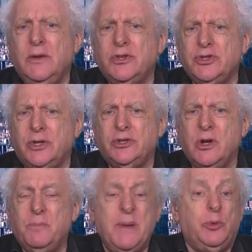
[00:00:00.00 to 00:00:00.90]
In the short
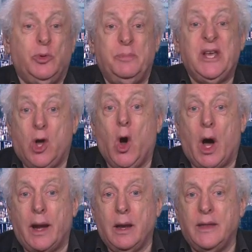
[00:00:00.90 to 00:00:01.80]
term, people will be
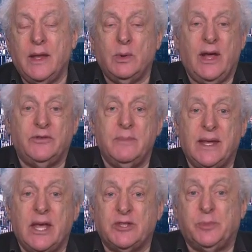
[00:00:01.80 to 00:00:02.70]
caught, and they will have to
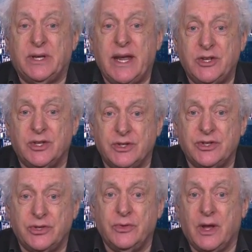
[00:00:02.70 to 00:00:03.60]
make
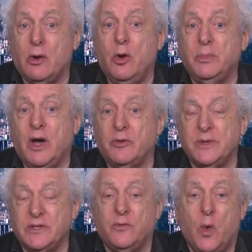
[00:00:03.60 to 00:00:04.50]
explanations to their home
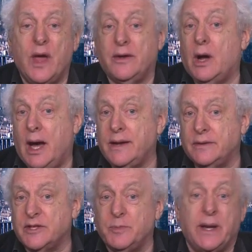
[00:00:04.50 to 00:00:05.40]
governments of why they're
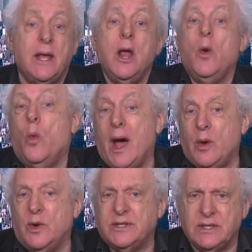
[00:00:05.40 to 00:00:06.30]
hiding this money, why
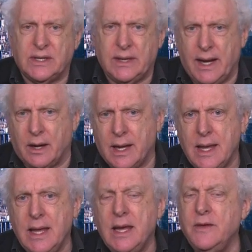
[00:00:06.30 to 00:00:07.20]
it wasn't declared.
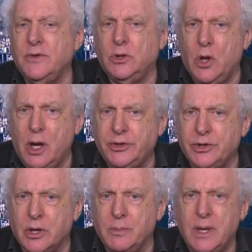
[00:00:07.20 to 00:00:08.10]
In the long
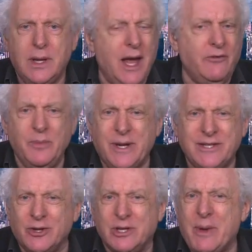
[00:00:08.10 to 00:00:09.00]
term,
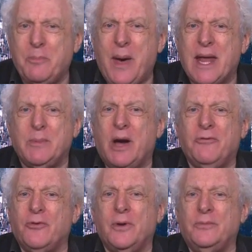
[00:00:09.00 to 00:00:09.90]
everybody's known about Panama
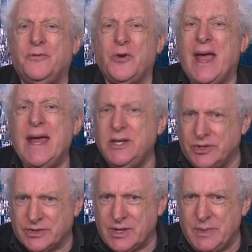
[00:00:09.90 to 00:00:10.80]
for
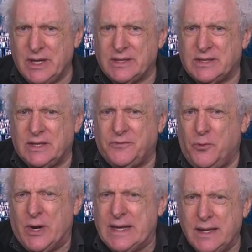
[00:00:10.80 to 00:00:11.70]
ages. I mean, it's
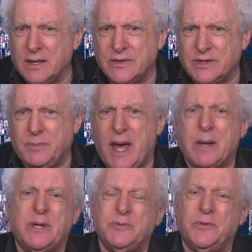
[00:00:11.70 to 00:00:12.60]
40 years that
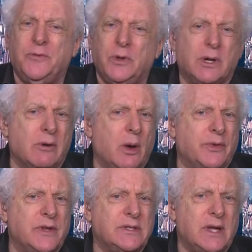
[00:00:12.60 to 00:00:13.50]
Panama's been fooling around
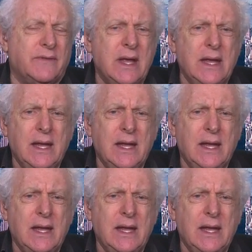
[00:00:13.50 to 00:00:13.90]
with this stuff.